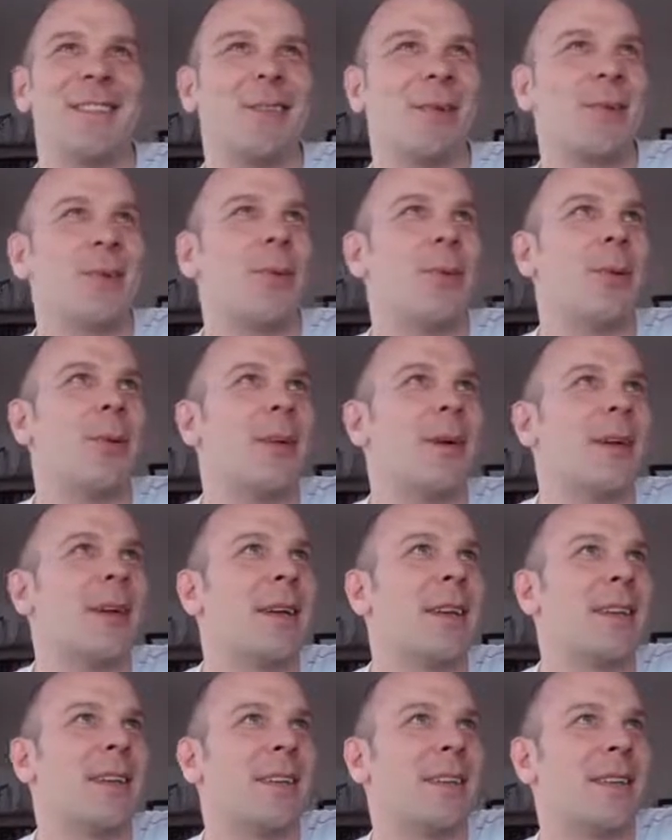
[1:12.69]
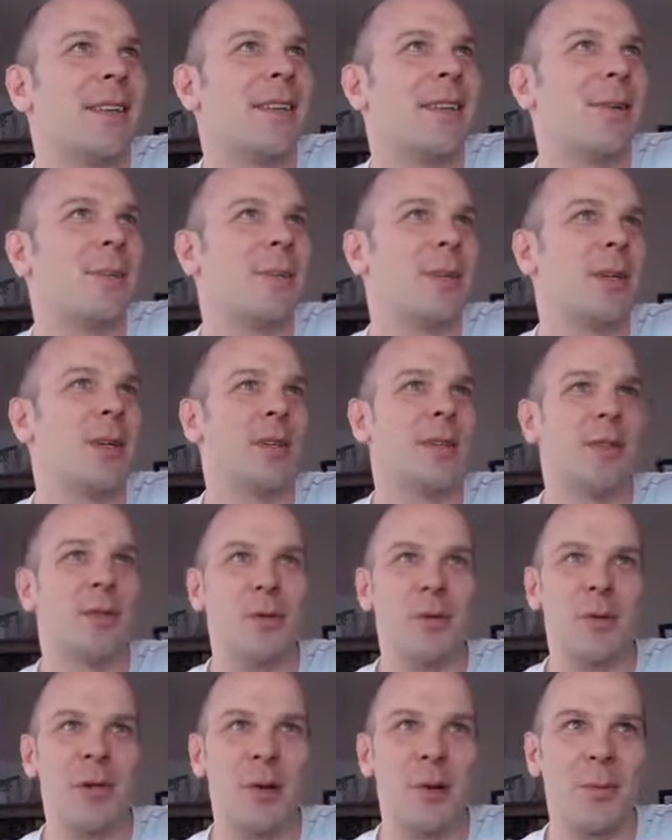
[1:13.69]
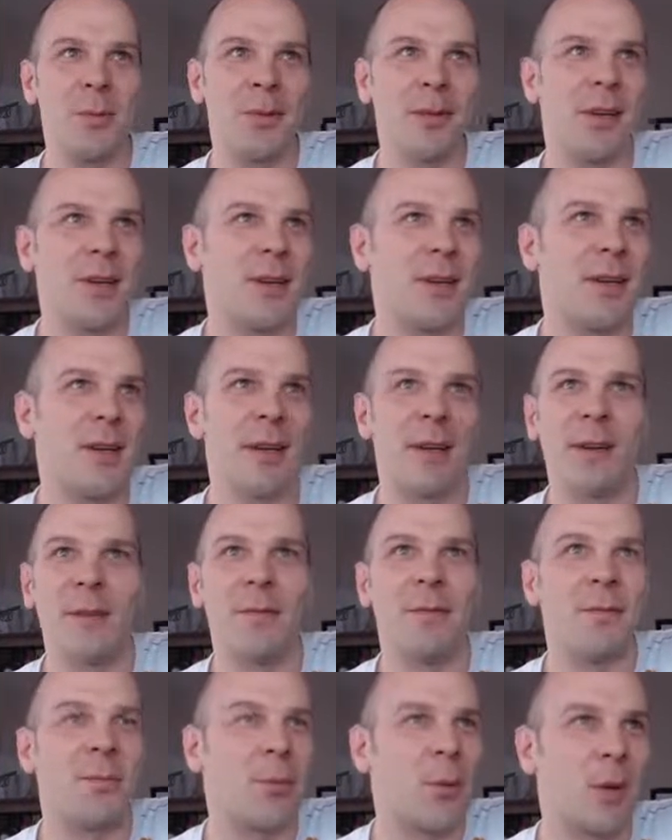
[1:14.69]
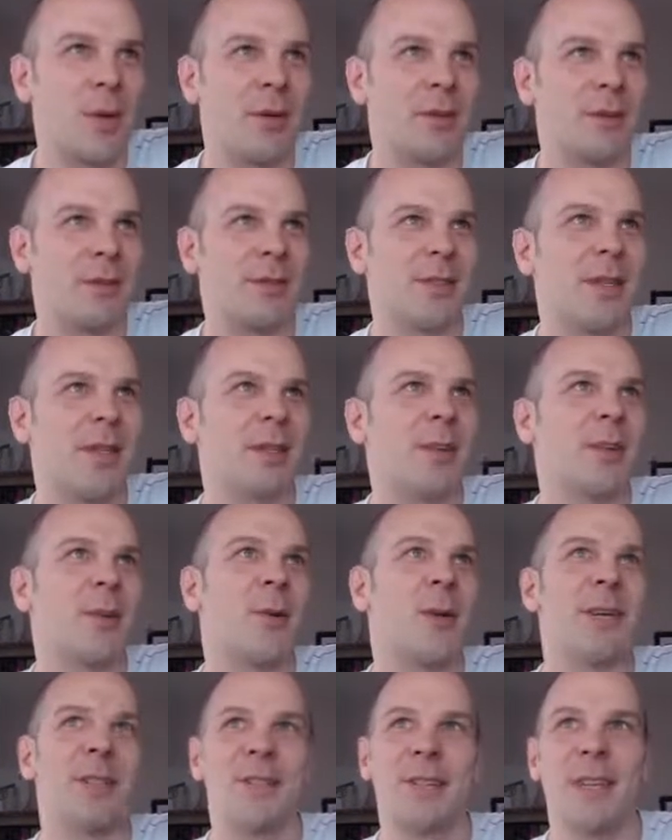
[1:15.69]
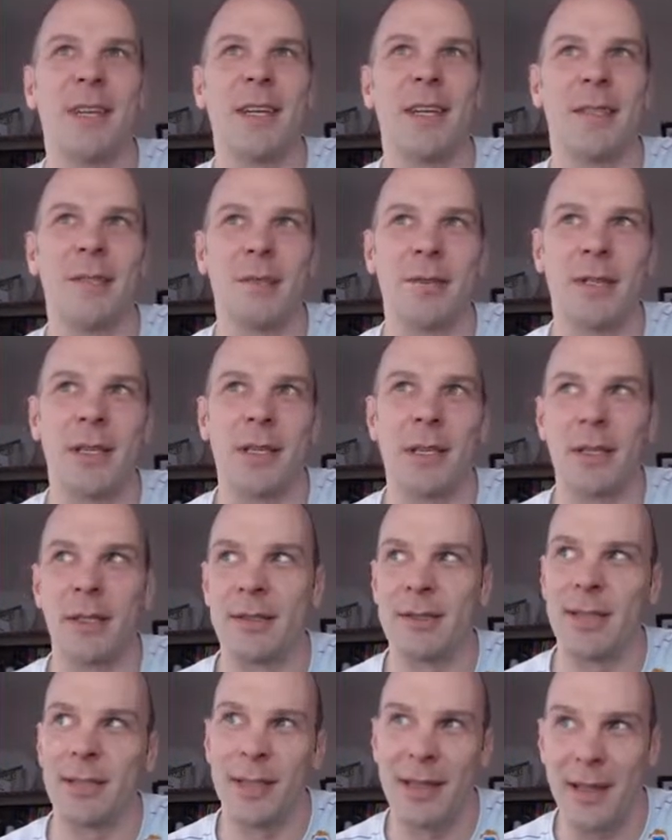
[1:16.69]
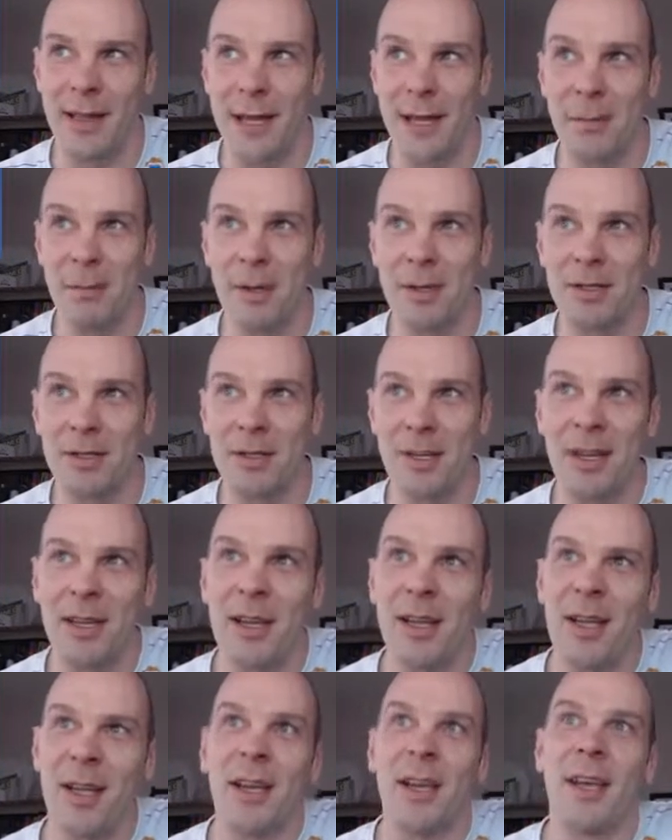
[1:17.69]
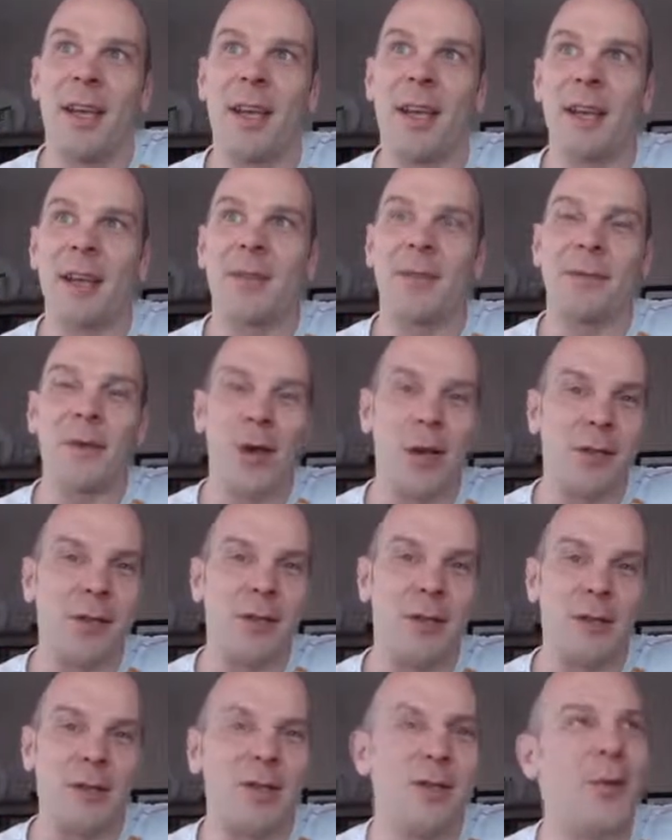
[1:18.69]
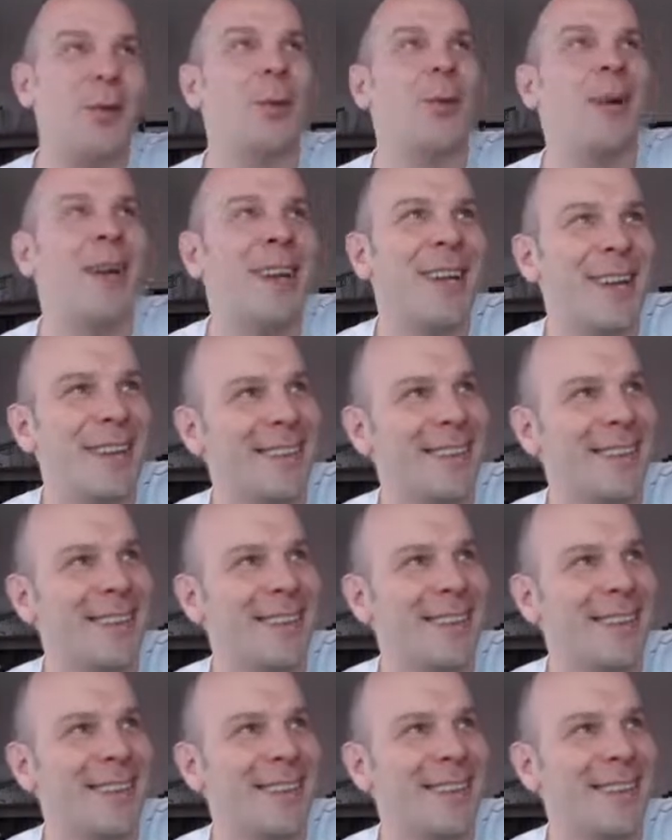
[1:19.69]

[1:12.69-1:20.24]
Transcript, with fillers: Oh boy, it, will be a utopia of point of sale question answering. I'll tell you that much. And if you're on YouTube